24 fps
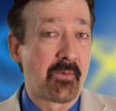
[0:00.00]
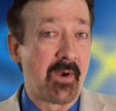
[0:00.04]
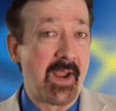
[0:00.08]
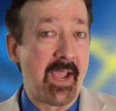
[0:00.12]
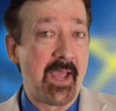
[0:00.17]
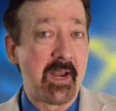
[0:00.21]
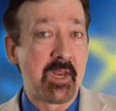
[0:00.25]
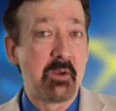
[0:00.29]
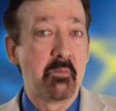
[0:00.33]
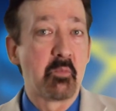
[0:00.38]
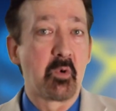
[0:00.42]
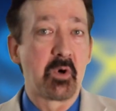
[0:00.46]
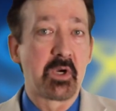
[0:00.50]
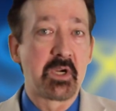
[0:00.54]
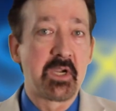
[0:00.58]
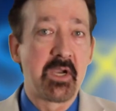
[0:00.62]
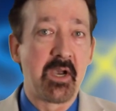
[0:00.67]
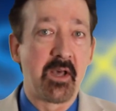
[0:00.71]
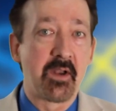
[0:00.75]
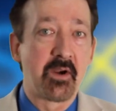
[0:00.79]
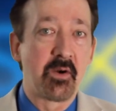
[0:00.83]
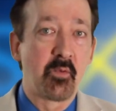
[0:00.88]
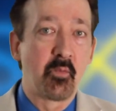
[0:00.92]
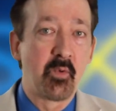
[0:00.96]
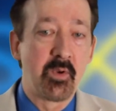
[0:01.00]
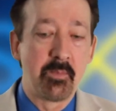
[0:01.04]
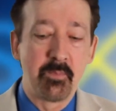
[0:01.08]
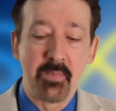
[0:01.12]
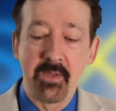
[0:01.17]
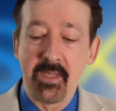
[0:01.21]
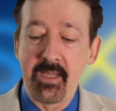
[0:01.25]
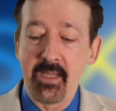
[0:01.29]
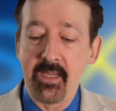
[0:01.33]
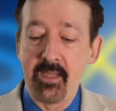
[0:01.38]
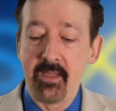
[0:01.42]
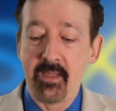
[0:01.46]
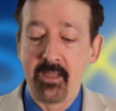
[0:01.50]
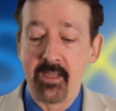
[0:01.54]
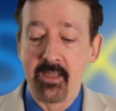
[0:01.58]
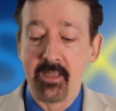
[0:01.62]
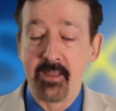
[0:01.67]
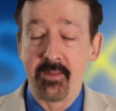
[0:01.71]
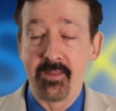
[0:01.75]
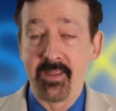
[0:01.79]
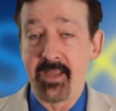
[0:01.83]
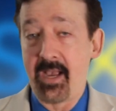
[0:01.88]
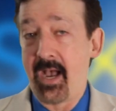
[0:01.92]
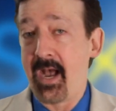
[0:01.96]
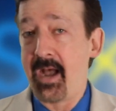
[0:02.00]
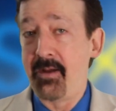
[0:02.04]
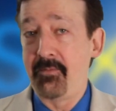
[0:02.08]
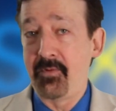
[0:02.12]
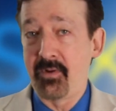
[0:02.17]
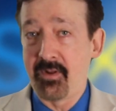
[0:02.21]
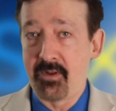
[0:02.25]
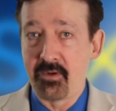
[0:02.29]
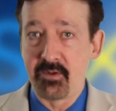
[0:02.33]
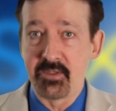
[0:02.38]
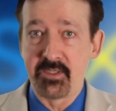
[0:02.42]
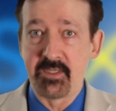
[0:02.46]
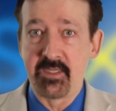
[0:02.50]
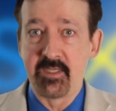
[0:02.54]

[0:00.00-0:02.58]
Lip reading: for adding more color would be the Avicler